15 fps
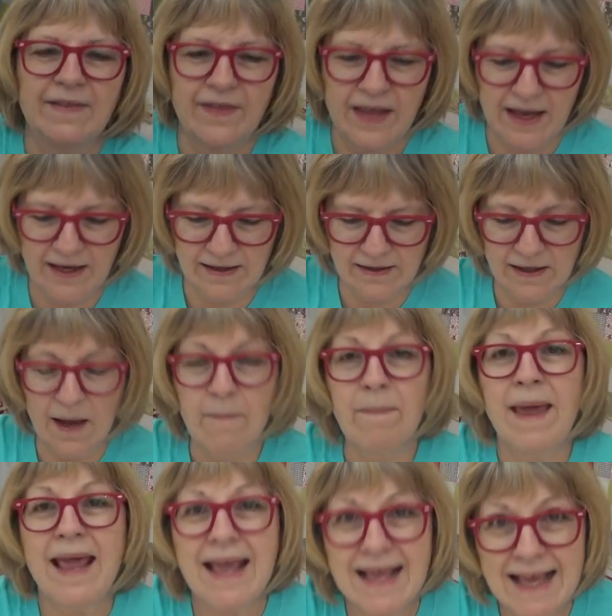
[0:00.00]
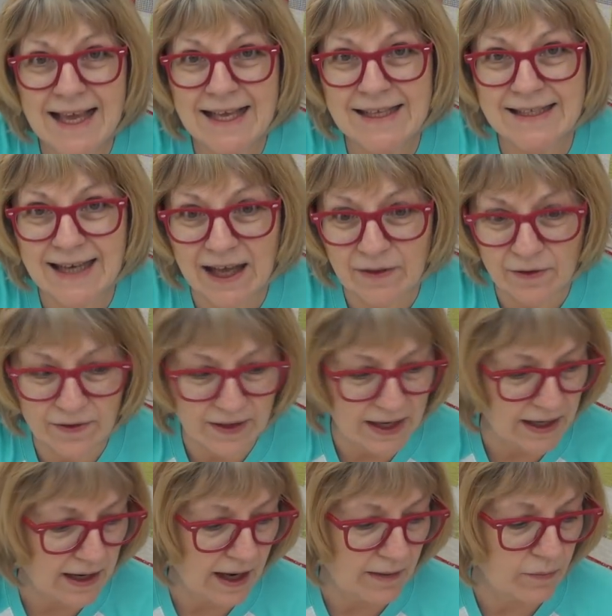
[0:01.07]
things. Baking is the other
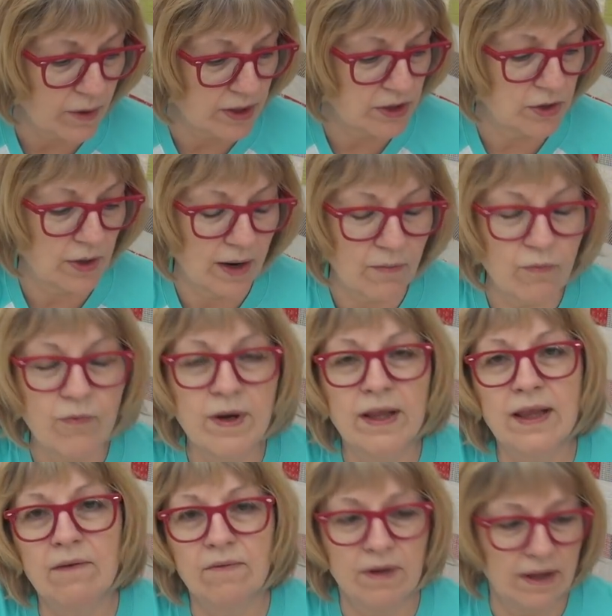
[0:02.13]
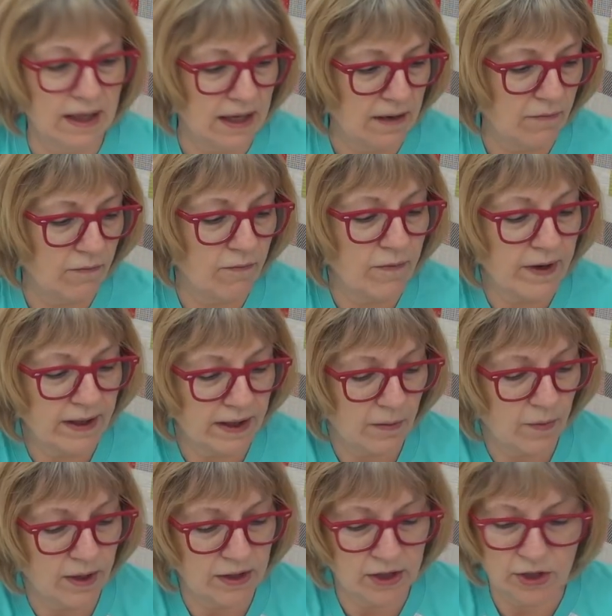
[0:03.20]
thing I want to, I really, really, really
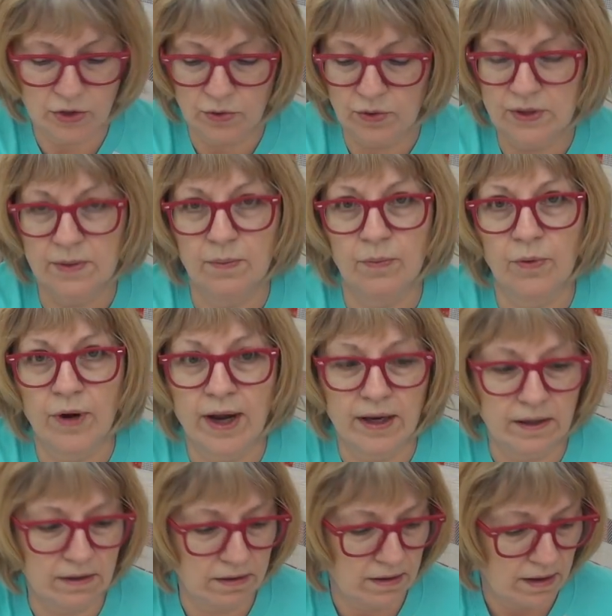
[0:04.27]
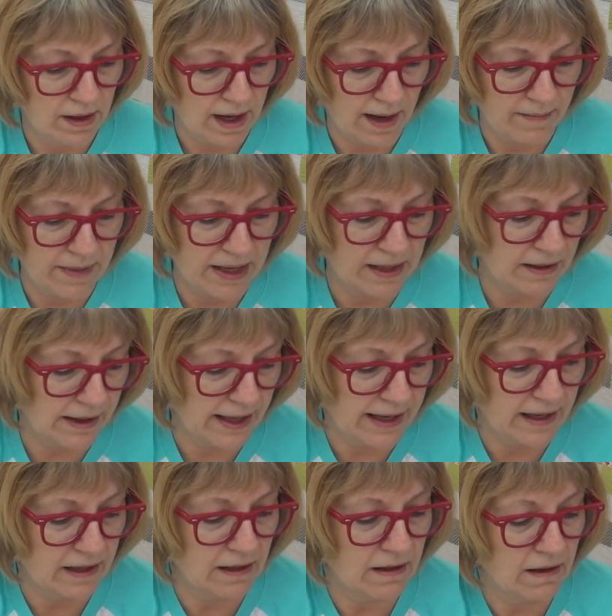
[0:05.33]
want to do some bread. I mean,
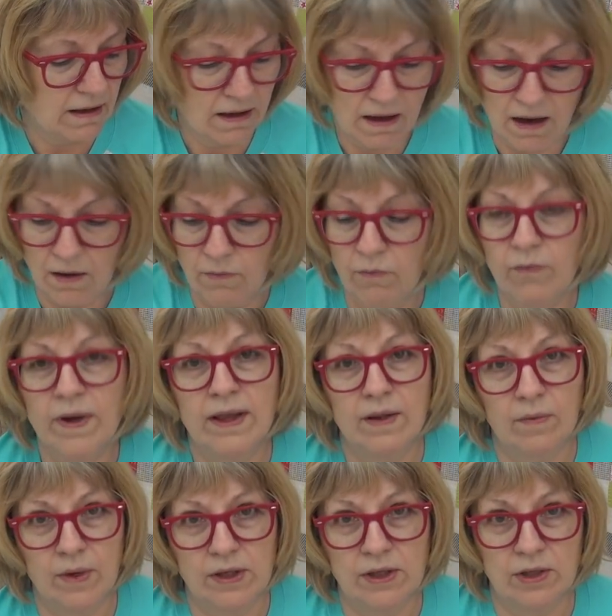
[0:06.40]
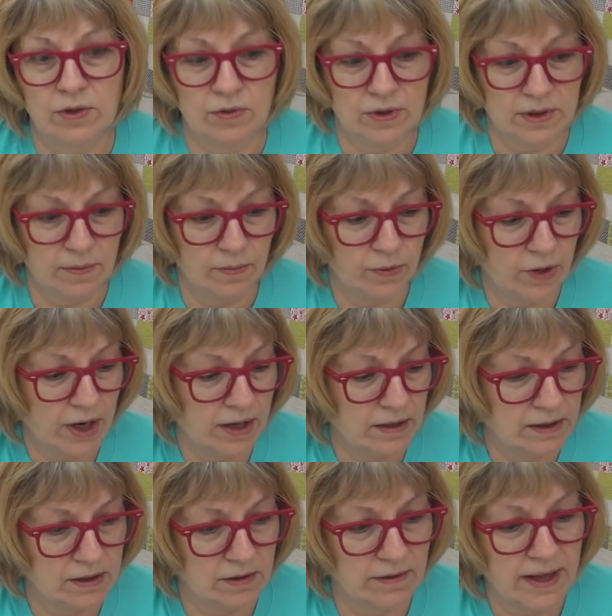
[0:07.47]
like, really want to do some bread.
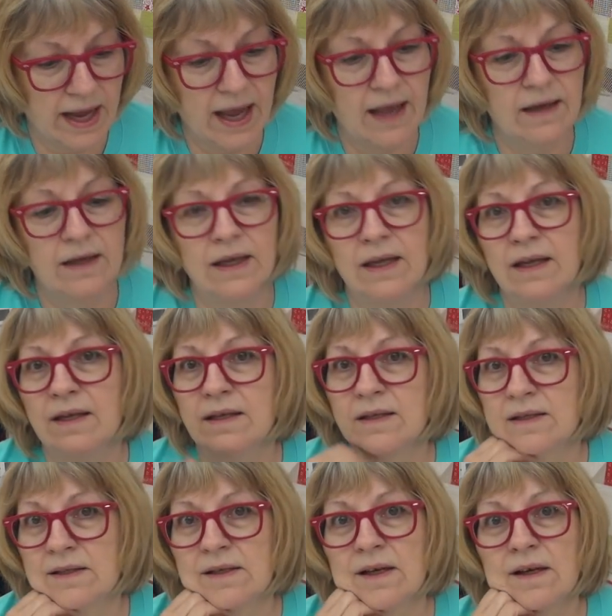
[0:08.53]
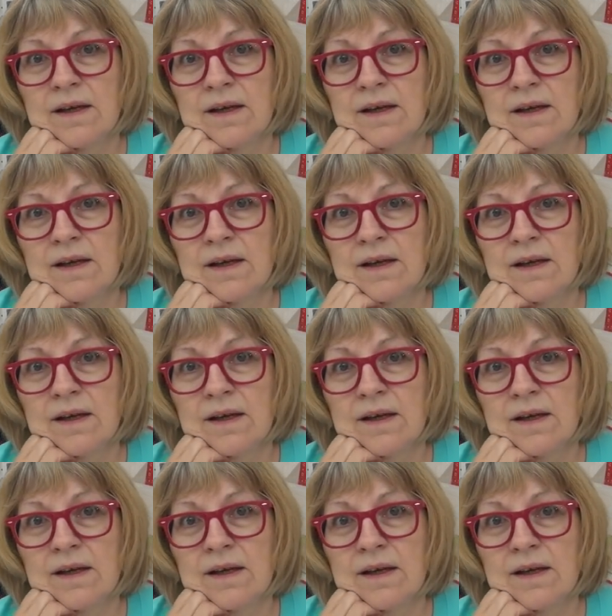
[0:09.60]
So that is